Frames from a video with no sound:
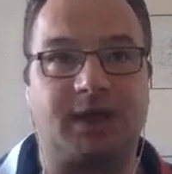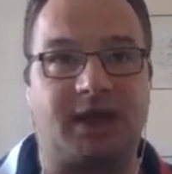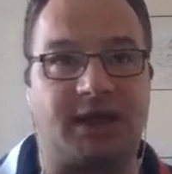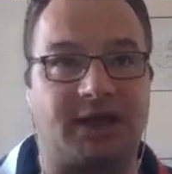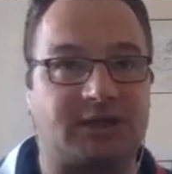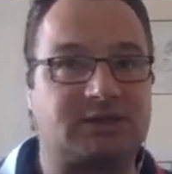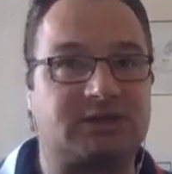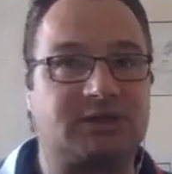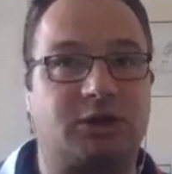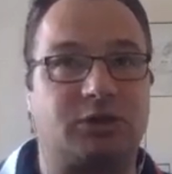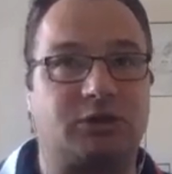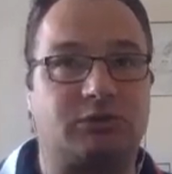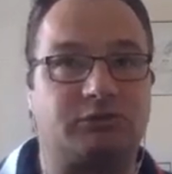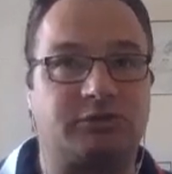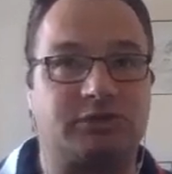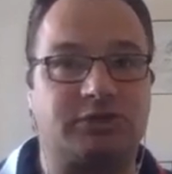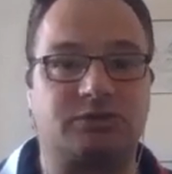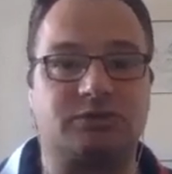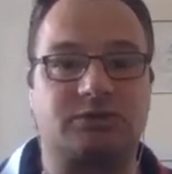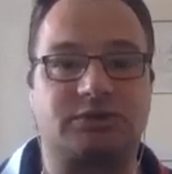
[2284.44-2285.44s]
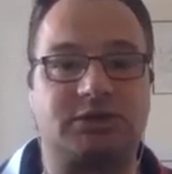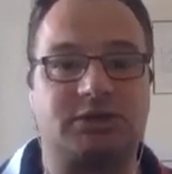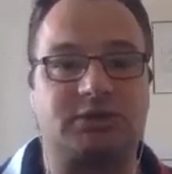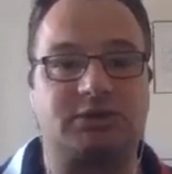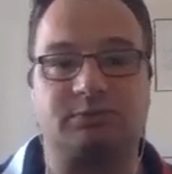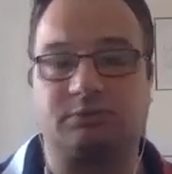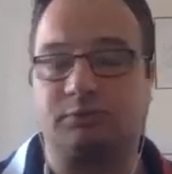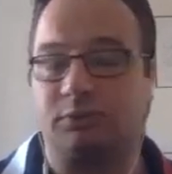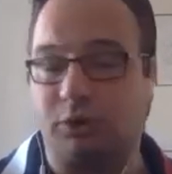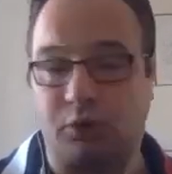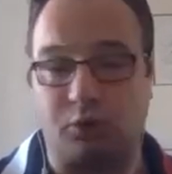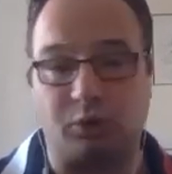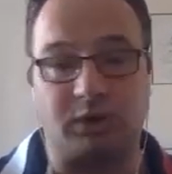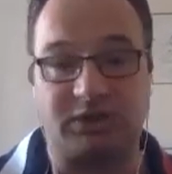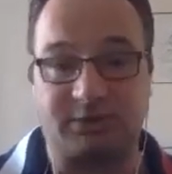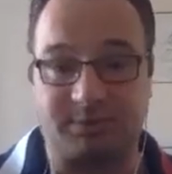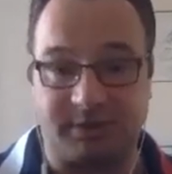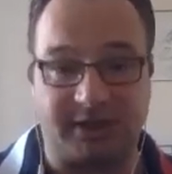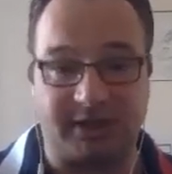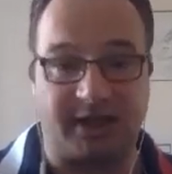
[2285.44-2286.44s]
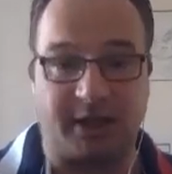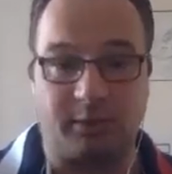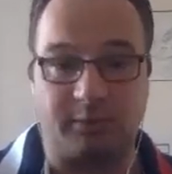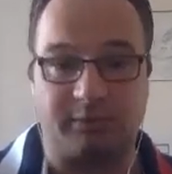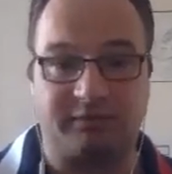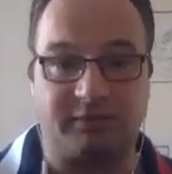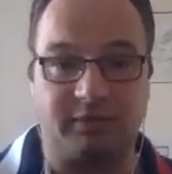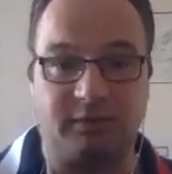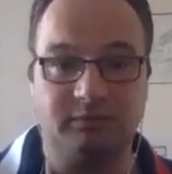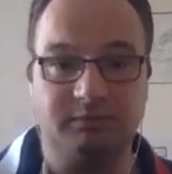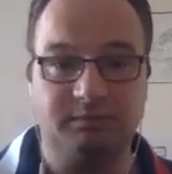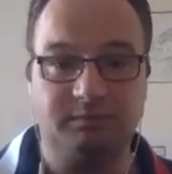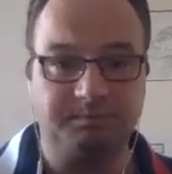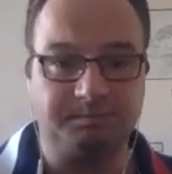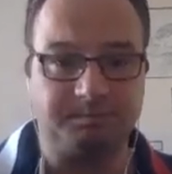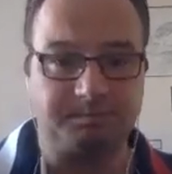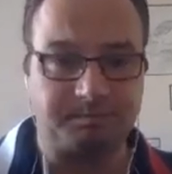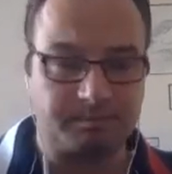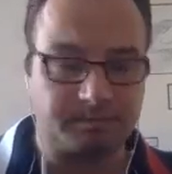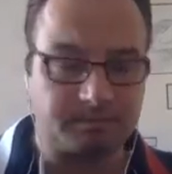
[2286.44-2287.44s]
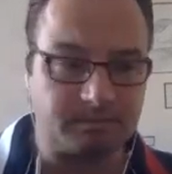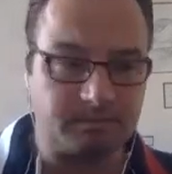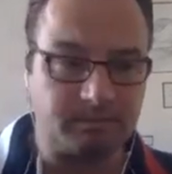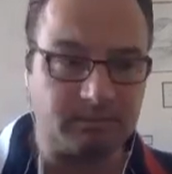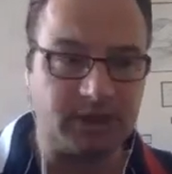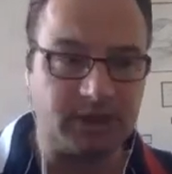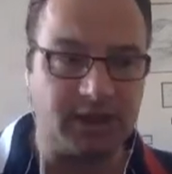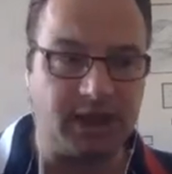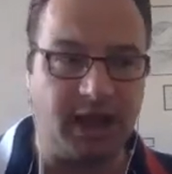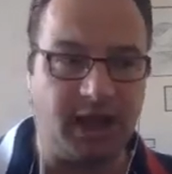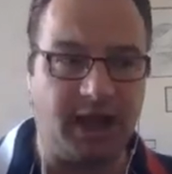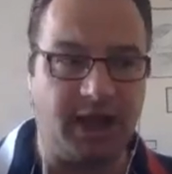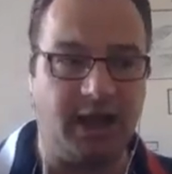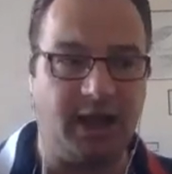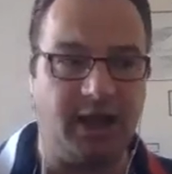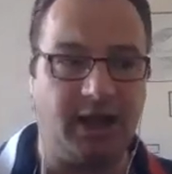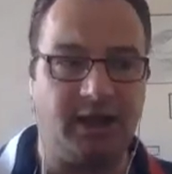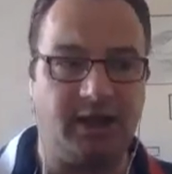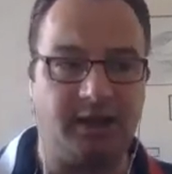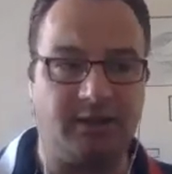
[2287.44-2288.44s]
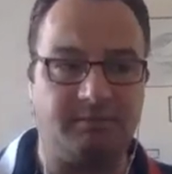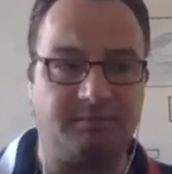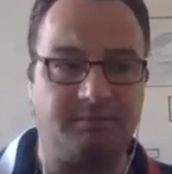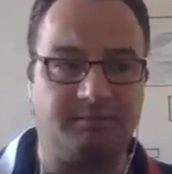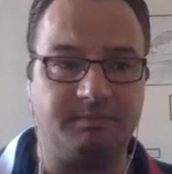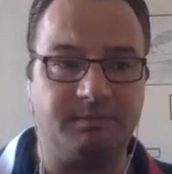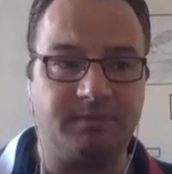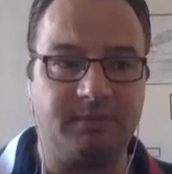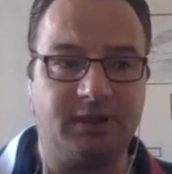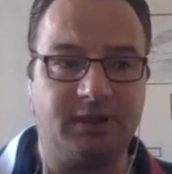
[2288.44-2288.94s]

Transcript: external resources will always be helpful. And